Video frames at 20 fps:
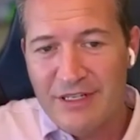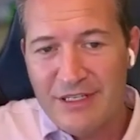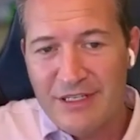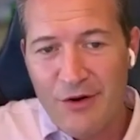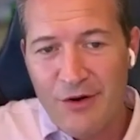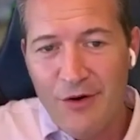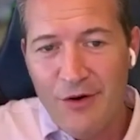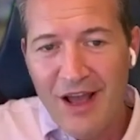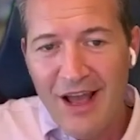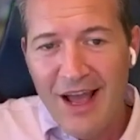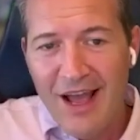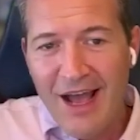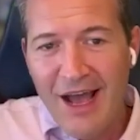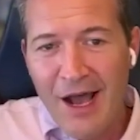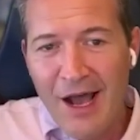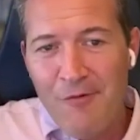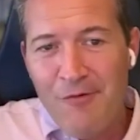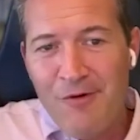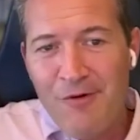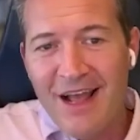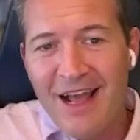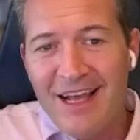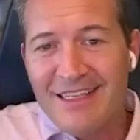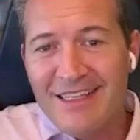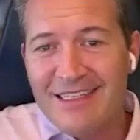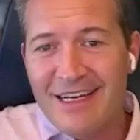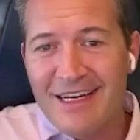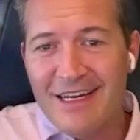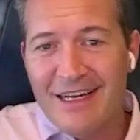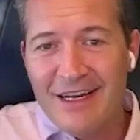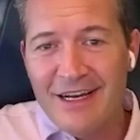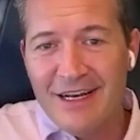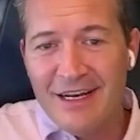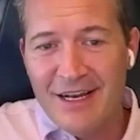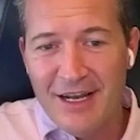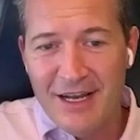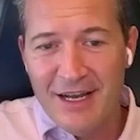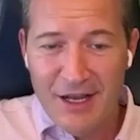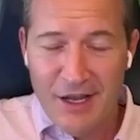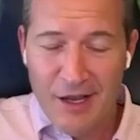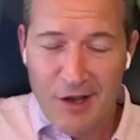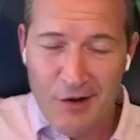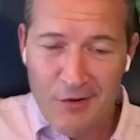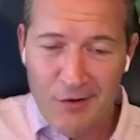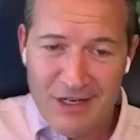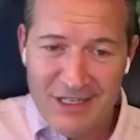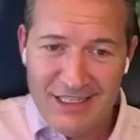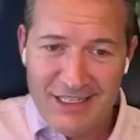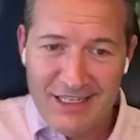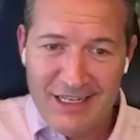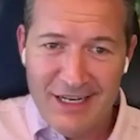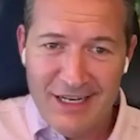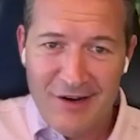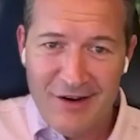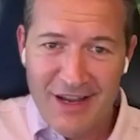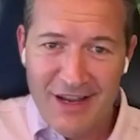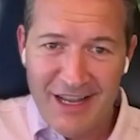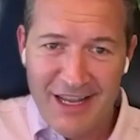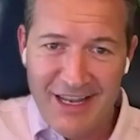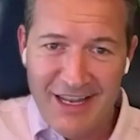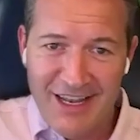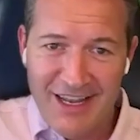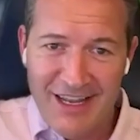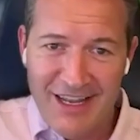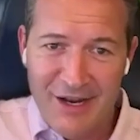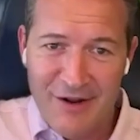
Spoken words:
So I want to ask a question here. Can